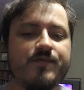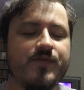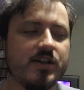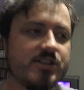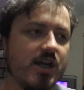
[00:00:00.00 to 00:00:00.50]

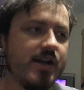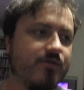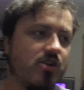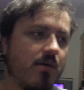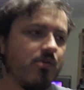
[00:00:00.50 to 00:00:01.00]
First sign
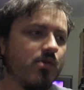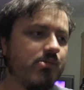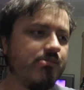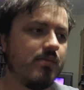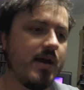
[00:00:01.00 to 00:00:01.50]
of
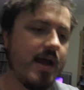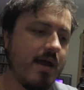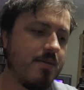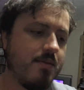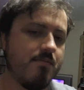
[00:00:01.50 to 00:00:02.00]
trouble,
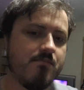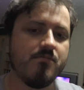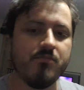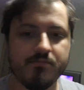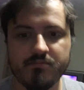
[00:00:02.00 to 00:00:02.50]
and
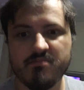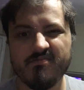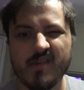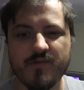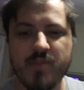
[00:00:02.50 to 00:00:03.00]

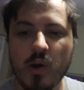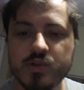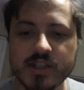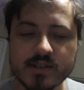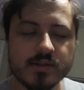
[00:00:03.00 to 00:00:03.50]
they've
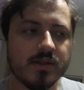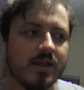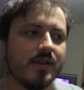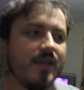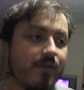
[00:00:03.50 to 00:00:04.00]
bolted.
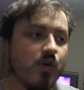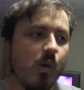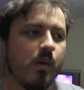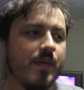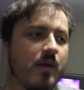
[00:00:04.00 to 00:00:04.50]
They've
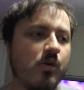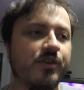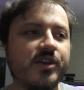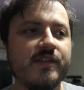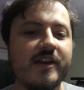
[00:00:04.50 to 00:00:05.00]
got what they
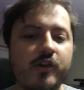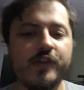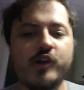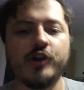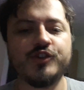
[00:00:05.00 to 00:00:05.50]
wanted. They got
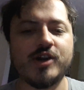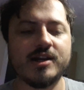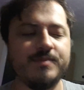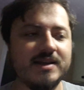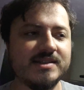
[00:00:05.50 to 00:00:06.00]
the
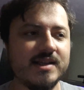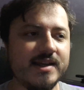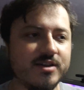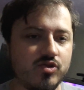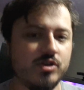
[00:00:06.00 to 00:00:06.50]
contract,
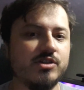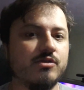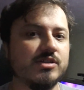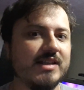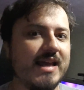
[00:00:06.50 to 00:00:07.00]
basically, to cross
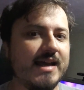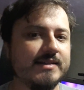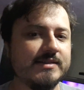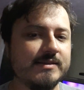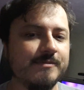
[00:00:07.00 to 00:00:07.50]
across the
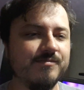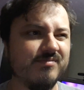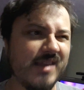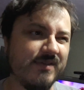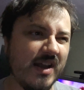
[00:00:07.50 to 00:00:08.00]
lands.
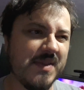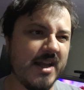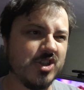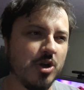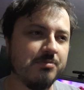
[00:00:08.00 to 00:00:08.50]
They've done
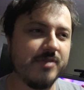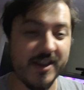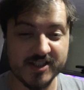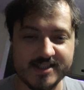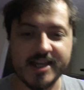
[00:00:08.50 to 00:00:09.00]
their job.
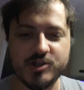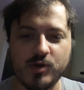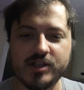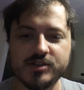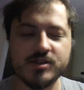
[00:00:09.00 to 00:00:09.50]
They're the stage
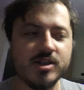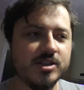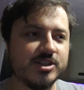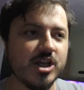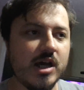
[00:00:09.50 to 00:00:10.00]
1
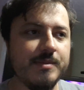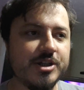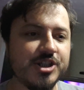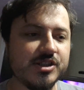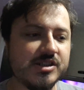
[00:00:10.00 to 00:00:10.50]

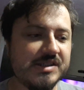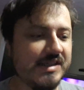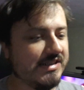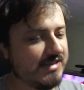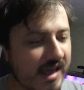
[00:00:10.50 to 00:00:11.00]
skirmishers.
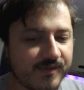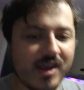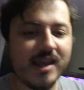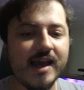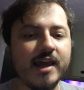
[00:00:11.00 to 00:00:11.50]
They've
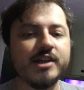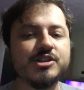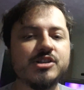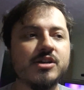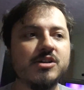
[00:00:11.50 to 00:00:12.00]

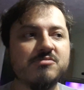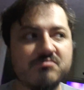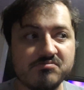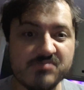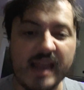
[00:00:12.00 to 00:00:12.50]
engaged.
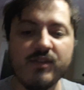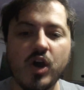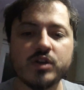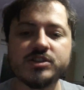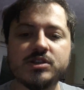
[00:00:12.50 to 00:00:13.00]
They've
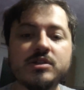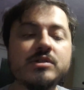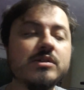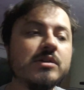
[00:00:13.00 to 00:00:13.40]
lost.